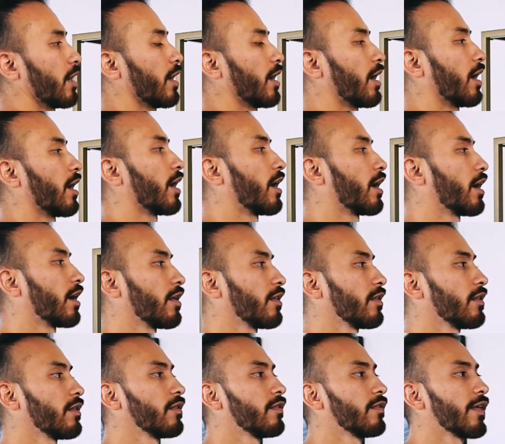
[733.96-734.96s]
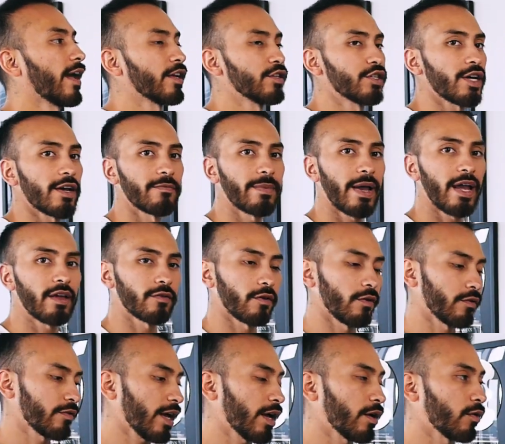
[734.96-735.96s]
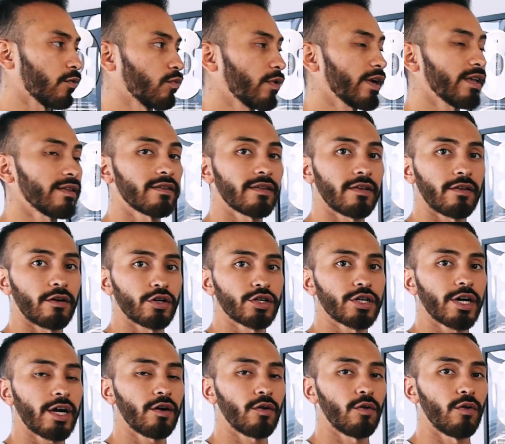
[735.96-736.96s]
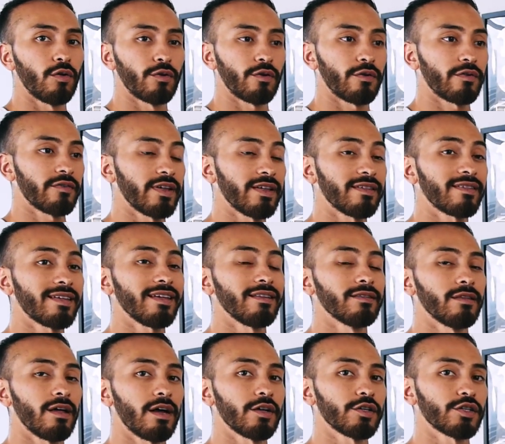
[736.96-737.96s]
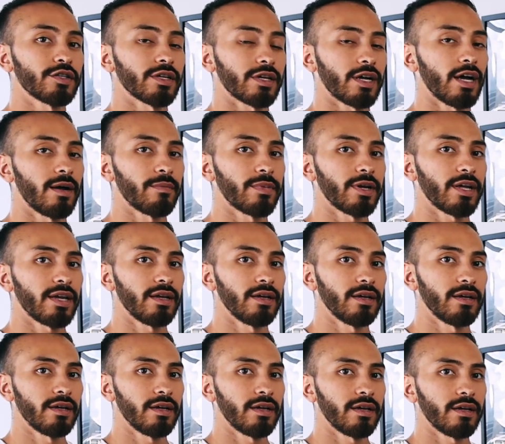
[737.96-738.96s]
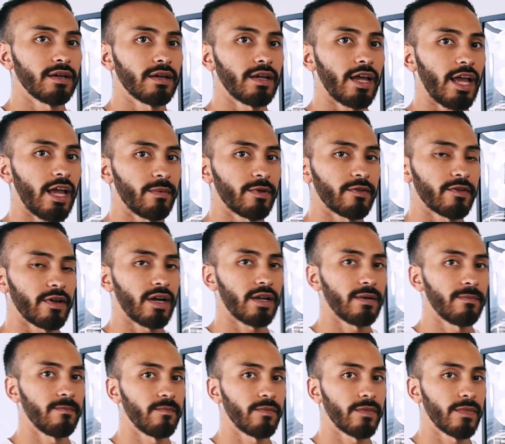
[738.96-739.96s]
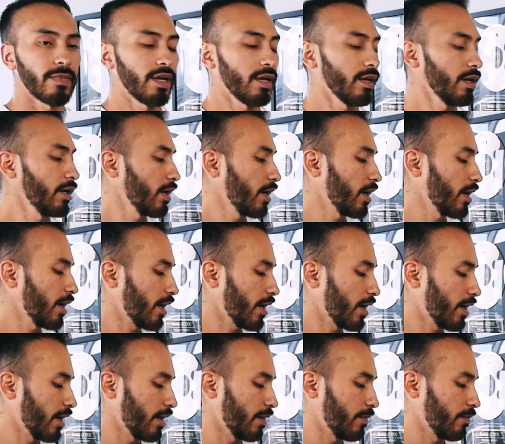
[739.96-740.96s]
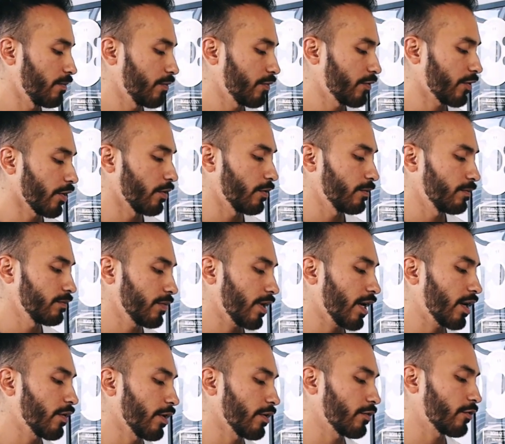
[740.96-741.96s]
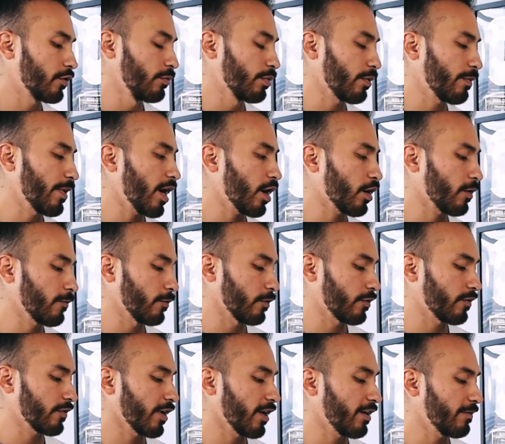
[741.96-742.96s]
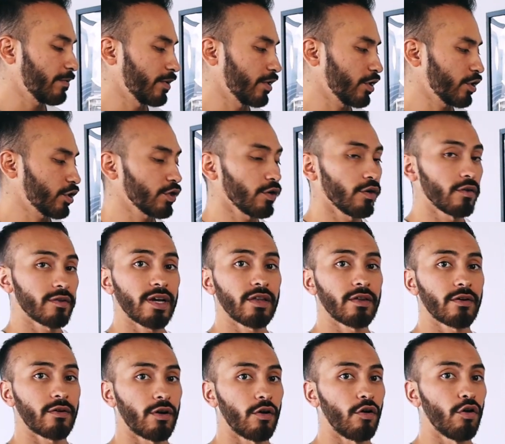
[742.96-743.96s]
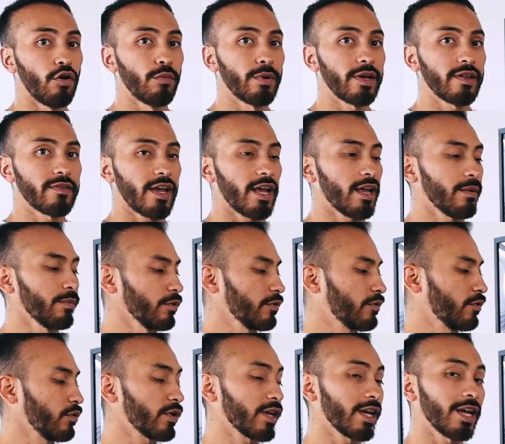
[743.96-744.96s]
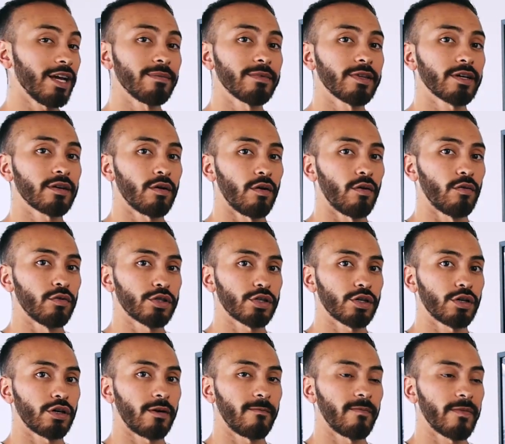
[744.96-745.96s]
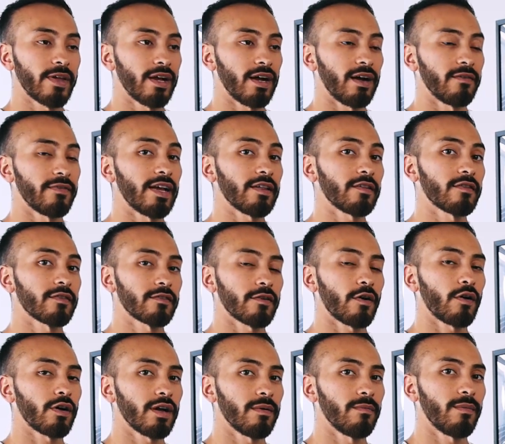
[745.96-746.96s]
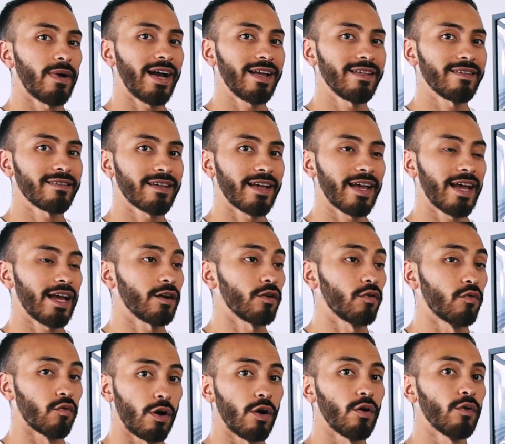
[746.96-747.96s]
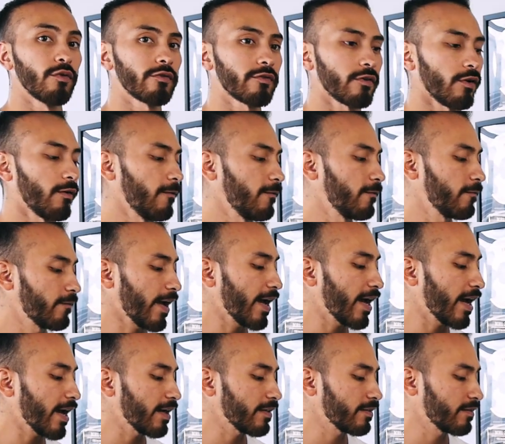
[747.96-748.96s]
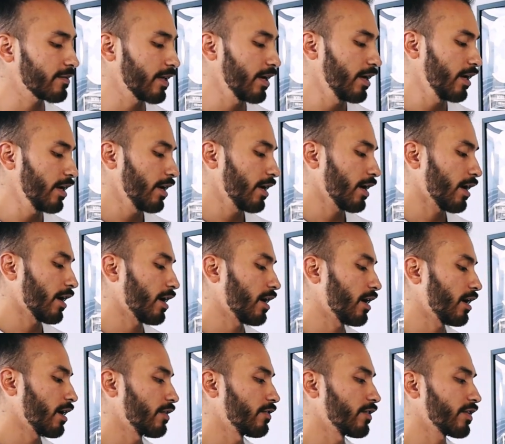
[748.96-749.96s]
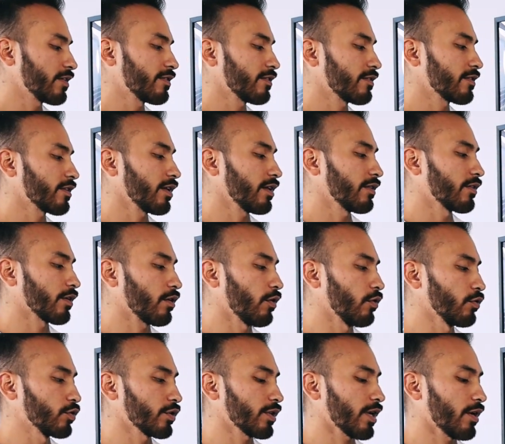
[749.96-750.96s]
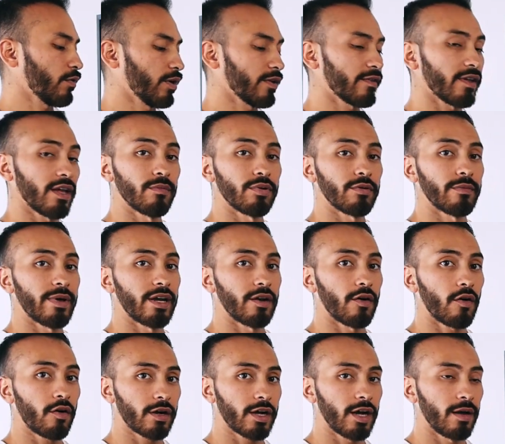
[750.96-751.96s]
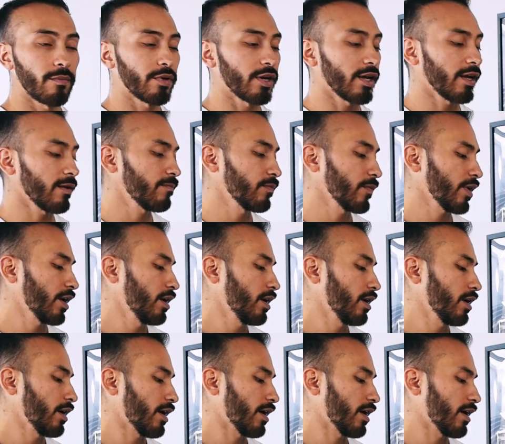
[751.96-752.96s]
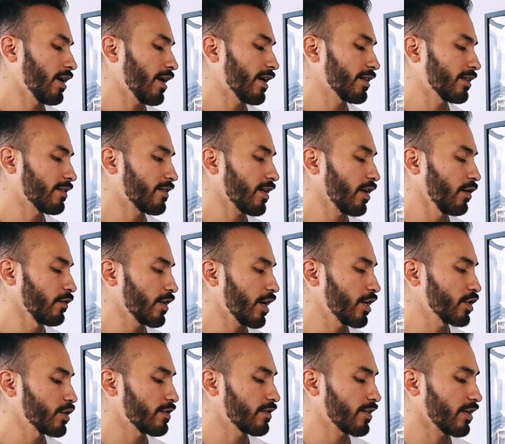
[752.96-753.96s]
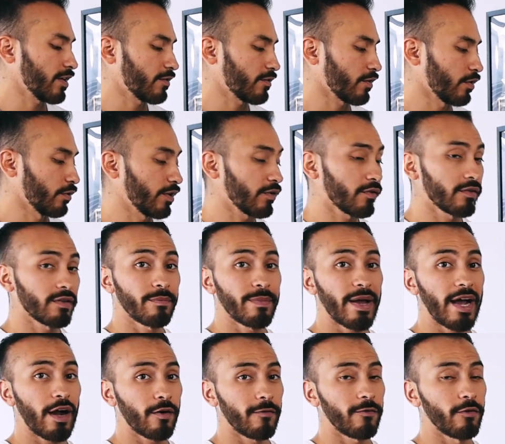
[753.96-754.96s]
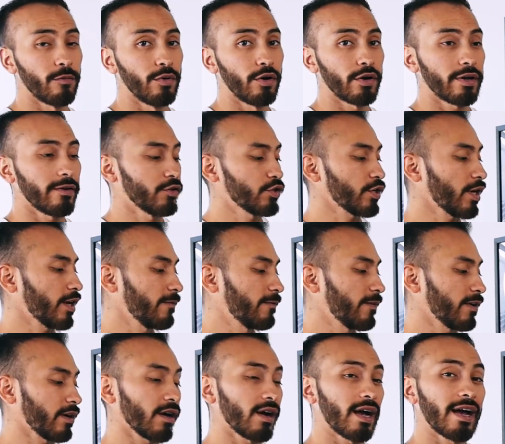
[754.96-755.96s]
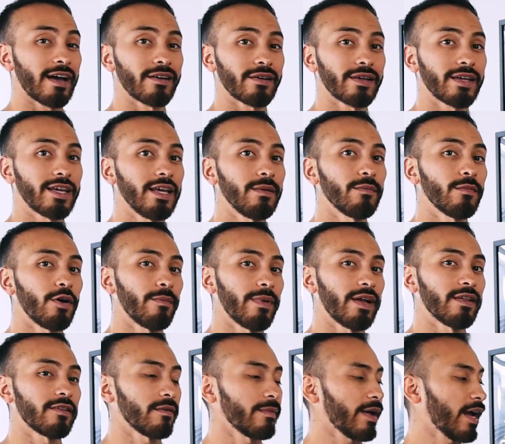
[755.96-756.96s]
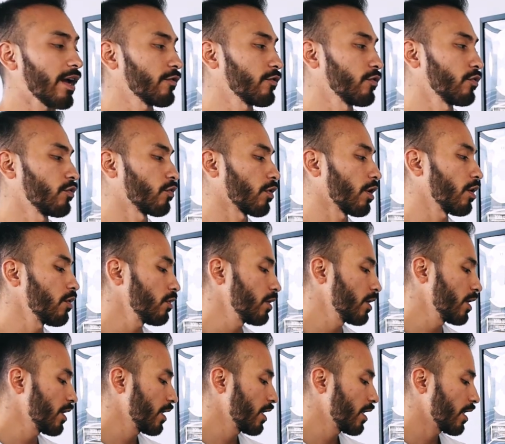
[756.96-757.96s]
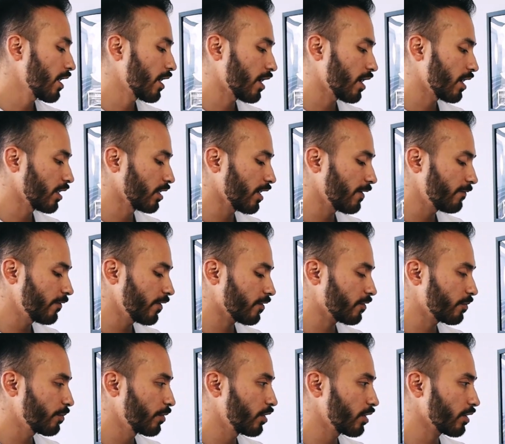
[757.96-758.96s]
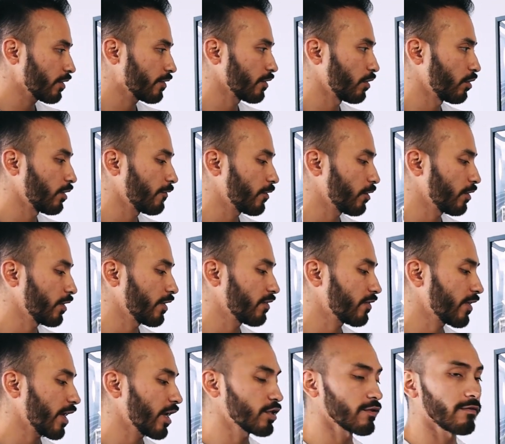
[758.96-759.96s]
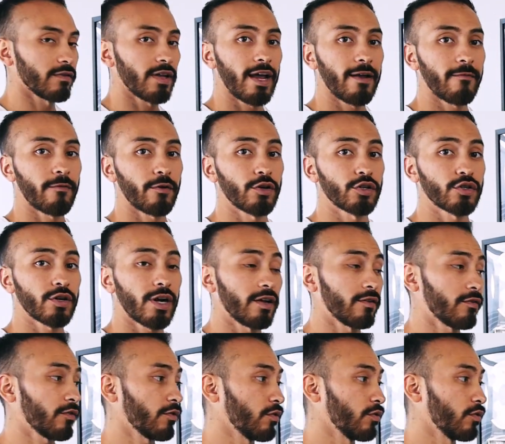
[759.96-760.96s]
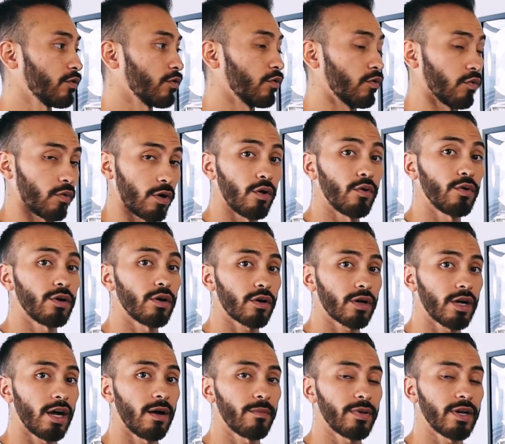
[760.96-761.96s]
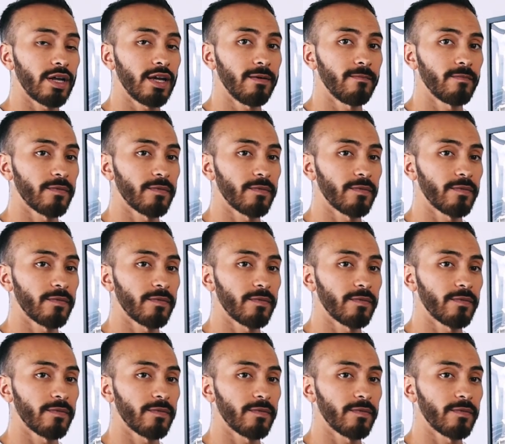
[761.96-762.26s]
that Jeff Bezos had written to their shareholders since he launched the company, Amazon. So anyway, super powerful stuff, but this shows how they're always able to keep the culture of that startup mindset and grow so fast. And this is the culture that I wanted to implement in our company at the sales agency. So this is a powerful book if you're trying to figure out how to keep momentum as you grow. Love this book. So if you're in a stage of life where you're trying to grow your company